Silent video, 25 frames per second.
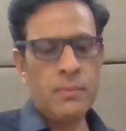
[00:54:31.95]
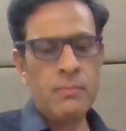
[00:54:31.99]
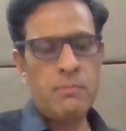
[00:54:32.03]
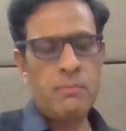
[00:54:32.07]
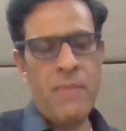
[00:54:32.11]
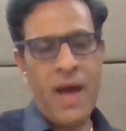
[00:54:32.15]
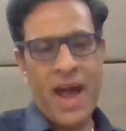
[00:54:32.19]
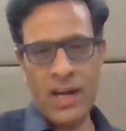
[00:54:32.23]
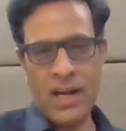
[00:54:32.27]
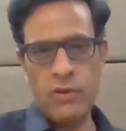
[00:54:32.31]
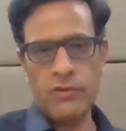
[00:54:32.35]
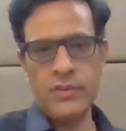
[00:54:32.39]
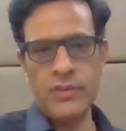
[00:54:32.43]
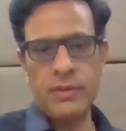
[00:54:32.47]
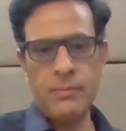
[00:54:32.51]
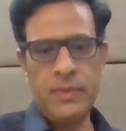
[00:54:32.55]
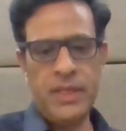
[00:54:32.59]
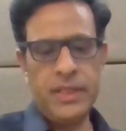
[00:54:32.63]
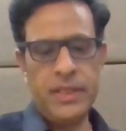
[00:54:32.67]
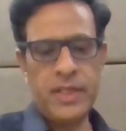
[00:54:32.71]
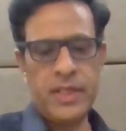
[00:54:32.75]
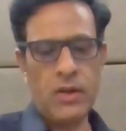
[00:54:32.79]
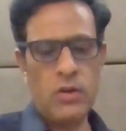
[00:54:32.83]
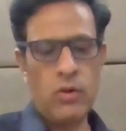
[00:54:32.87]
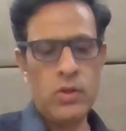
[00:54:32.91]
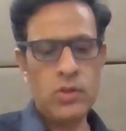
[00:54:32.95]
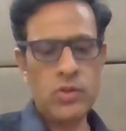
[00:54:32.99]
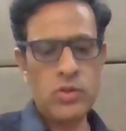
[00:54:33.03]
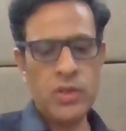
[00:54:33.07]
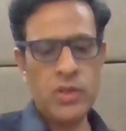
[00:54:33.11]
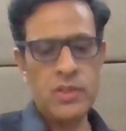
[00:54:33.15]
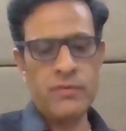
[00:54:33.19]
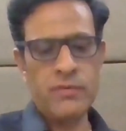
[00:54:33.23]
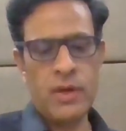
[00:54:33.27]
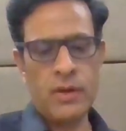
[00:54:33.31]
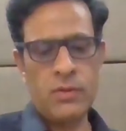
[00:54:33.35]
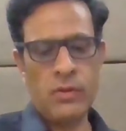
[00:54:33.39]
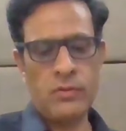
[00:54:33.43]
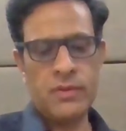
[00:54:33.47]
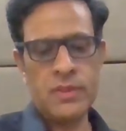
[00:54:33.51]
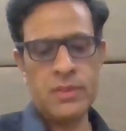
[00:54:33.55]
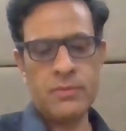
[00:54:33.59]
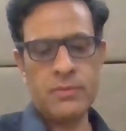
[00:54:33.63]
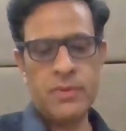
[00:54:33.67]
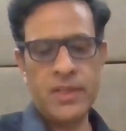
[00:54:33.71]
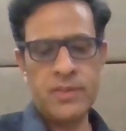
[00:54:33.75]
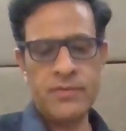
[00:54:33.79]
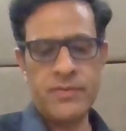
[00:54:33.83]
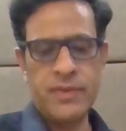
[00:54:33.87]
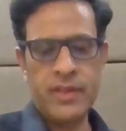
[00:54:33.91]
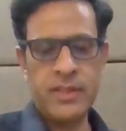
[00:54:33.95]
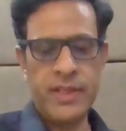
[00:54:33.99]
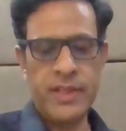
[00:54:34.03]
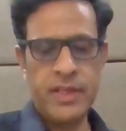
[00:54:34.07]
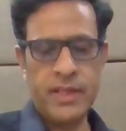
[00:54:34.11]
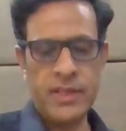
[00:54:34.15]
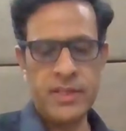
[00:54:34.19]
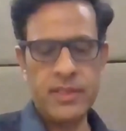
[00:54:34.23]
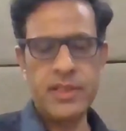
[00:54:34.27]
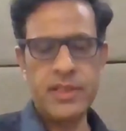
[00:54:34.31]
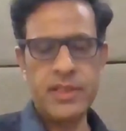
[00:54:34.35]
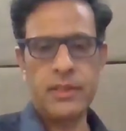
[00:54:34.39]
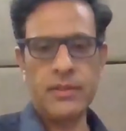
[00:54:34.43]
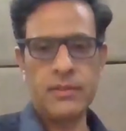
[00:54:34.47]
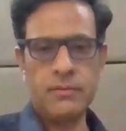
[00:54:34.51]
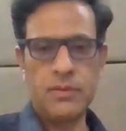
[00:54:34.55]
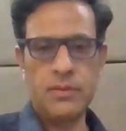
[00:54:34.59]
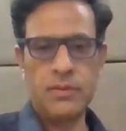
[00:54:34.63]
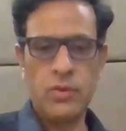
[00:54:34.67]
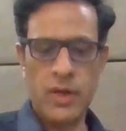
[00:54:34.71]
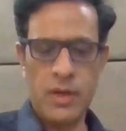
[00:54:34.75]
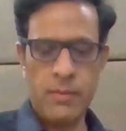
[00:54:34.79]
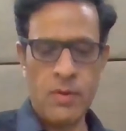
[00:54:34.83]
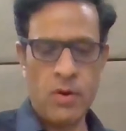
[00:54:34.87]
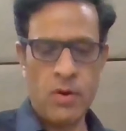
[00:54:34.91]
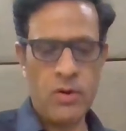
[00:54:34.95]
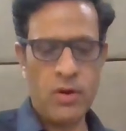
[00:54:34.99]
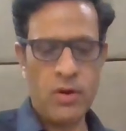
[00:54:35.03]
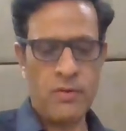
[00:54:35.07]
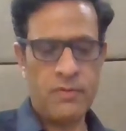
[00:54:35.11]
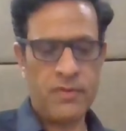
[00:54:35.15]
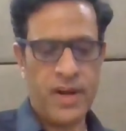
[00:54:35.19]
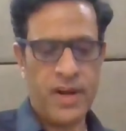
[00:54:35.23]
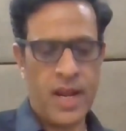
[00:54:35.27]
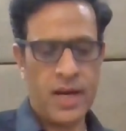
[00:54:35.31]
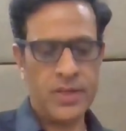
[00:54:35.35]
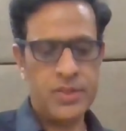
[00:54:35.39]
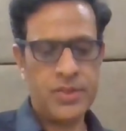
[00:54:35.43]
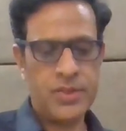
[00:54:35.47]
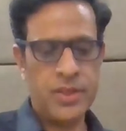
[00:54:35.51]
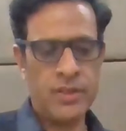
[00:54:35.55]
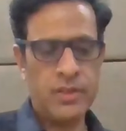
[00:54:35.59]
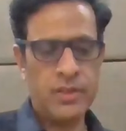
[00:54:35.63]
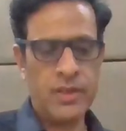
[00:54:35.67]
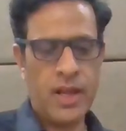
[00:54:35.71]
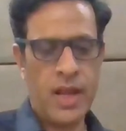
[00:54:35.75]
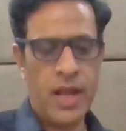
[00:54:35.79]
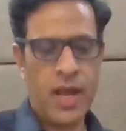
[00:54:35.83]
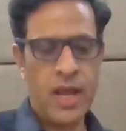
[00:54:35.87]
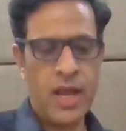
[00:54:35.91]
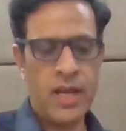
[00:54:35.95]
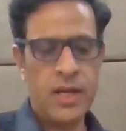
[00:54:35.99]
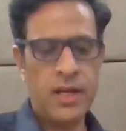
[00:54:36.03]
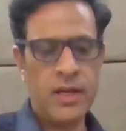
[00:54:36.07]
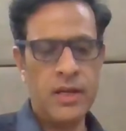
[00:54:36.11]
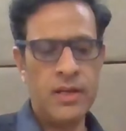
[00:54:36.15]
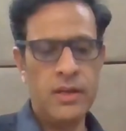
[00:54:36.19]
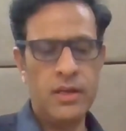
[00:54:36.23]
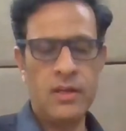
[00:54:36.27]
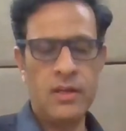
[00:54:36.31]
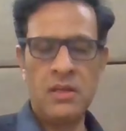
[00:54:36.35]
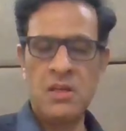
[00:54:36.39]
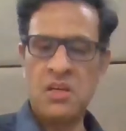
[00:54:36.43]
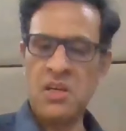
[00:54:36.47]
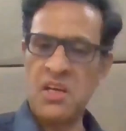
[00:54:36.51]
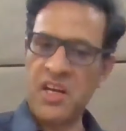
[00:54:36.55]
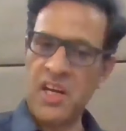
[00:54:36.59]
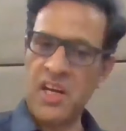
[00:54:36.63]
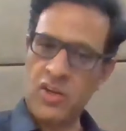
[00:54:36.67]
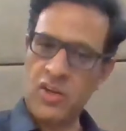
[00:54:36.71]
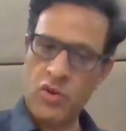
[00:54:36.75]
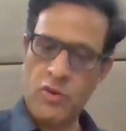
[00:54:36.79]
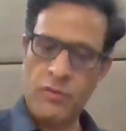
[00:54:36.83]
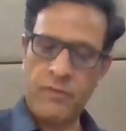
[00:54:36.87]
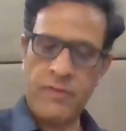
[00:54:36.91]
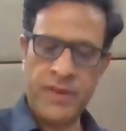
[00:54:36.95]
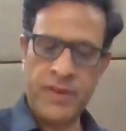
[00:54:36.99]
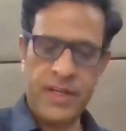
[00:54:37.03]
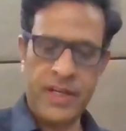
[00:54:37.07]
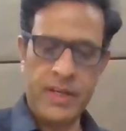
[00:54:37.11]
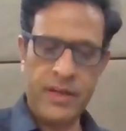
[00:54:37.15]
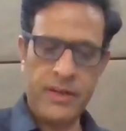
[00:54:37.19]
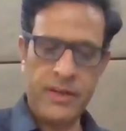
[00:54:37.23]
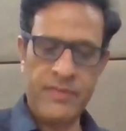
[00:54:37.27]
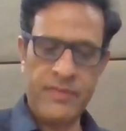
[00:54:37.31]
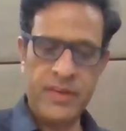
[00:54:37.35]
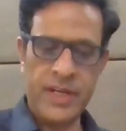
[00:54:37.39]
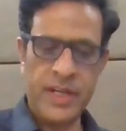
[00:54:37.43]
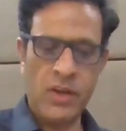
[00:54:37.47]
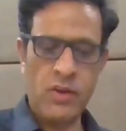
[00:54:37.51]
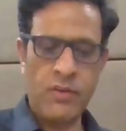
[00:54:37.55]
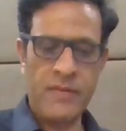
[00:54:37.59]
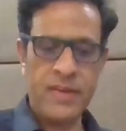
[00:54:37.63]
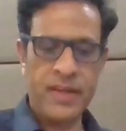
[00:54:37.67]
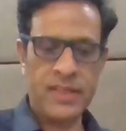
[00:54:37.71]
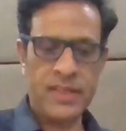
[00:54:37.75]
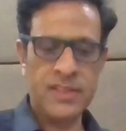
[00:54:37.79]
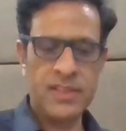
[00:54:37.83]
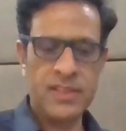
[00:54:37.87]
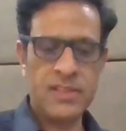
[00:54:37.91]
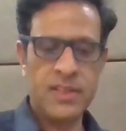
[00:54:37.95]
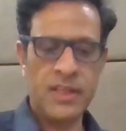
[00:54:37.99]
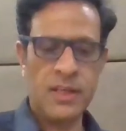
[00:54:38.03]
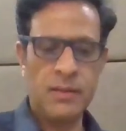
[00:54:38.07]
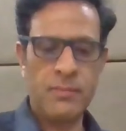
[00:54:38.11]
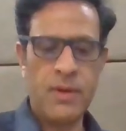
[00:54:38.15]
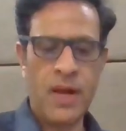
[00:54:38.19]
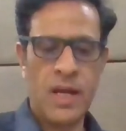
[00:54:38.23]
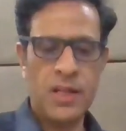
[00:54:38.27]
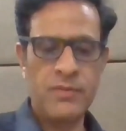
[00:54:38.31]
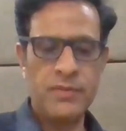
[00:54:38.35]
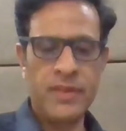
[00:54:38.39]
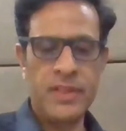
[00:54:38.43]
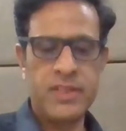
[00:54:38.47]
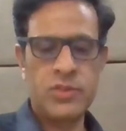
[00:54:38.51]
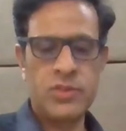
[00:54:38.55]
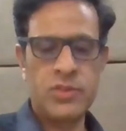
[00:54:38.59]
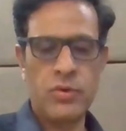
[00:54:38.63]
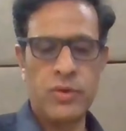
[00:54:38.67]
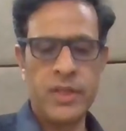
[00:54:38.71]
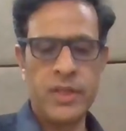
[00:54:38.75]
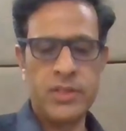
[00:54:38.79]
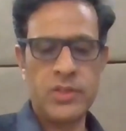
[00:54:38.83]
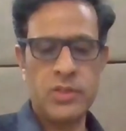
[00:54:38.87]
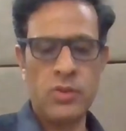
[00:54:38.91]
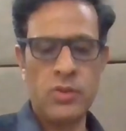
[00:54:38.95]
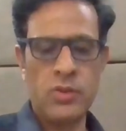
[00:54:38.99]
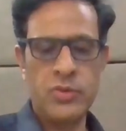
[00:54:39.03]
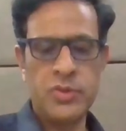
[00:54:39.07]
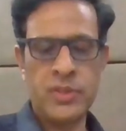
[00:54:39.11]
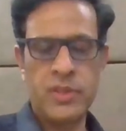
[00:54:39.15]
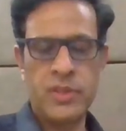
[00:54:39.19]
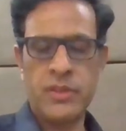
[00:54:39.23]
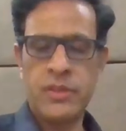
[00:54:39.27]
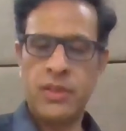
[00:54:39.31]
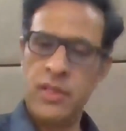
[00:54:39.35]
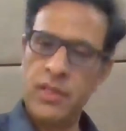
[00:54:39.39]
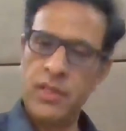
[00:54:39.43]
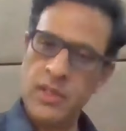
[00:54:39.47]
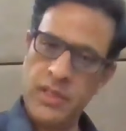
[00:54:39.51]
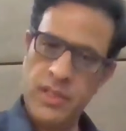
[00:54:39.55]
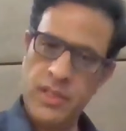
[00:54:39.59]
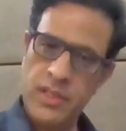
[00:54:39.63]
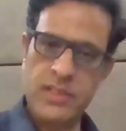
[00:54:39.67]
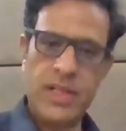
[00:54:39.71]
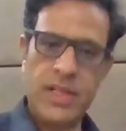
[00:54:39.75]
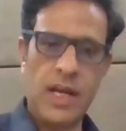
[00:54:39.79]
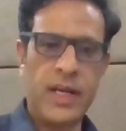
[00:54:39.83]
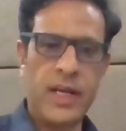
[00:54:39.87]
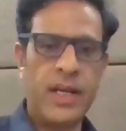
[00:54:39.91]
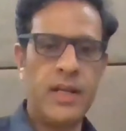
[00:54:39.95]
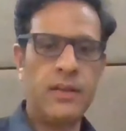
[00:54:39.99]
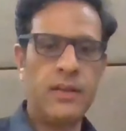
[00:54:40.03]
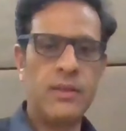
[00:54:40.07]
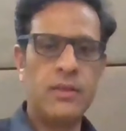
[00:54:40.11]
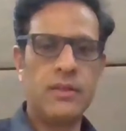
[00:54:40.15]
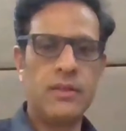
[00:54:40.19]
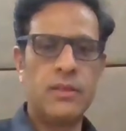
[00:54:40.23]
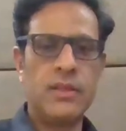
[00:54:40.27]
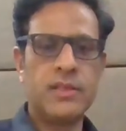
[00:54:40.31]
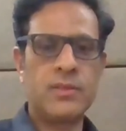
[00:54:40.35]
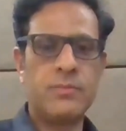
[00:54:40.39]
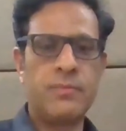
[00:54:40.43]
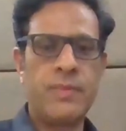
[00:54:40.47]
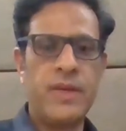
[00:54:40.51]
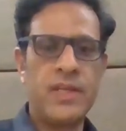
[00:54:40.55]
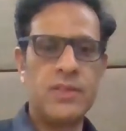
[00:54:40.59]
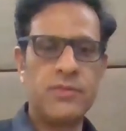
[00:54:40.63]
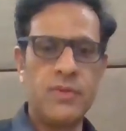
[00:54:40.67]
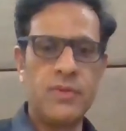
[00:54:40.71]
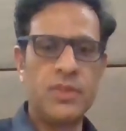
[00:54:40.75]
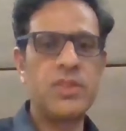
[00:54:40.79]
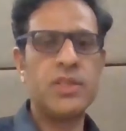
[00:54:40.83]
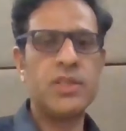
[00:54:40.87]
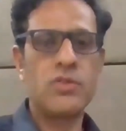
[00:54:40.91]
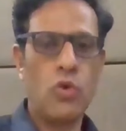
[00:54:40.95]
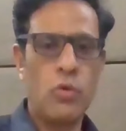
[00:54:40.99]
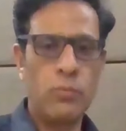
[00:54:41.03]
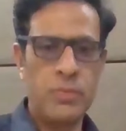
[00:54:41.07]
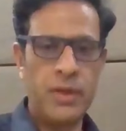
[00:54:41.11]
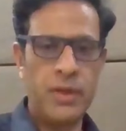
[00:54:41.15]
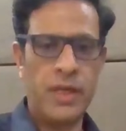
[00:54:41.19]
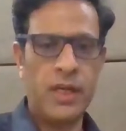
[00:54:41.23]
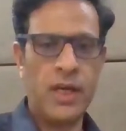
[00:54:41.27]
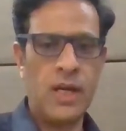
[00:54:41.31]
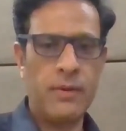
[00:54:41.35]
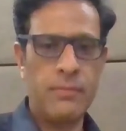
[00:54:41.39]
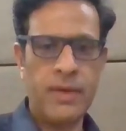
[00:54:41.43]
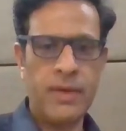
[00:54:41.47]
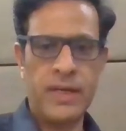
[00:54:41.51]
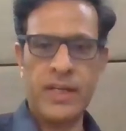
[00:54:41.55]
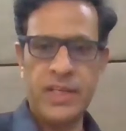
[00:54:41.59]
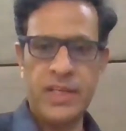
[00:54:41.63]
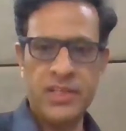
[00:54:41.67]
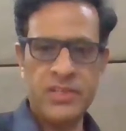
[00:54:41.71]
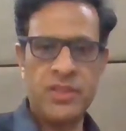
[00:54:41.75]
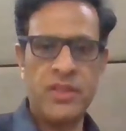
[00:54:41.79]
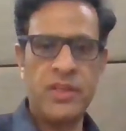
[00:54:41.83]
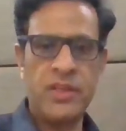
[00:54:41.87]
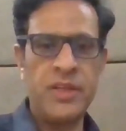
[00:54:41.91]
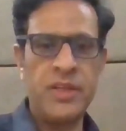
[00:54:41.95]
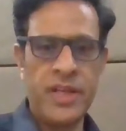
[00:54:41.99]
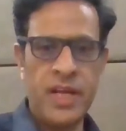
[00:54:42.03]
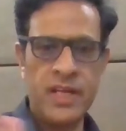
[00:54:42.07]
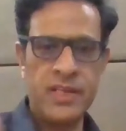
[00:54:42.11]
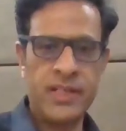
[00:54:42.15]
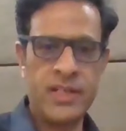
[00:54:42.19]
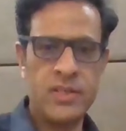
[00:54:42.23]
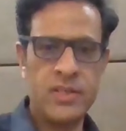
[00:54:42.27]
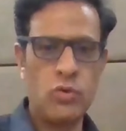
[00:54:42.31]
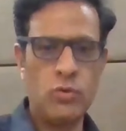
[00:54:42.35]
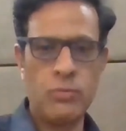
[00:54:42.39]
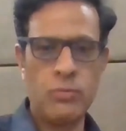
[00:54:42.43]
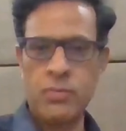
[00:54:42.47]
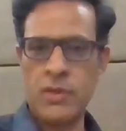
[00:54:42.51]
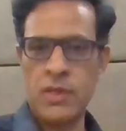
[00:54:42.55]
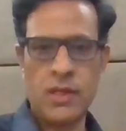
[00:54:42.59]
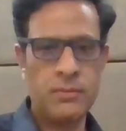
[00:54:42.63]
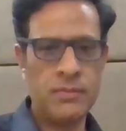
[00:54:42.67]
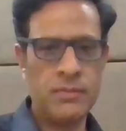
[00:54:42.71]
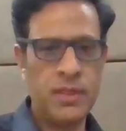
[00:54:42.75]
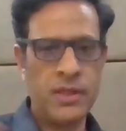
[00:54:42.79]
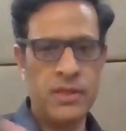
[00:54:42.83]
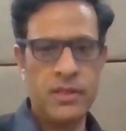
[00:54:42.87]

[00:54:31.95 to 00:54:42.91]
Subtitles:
Back of the meter also is one of the space where there is a good amount of traction, and retrofitting of existing plants with storage solution is again the space which is opening up. At least in India, it has opened up.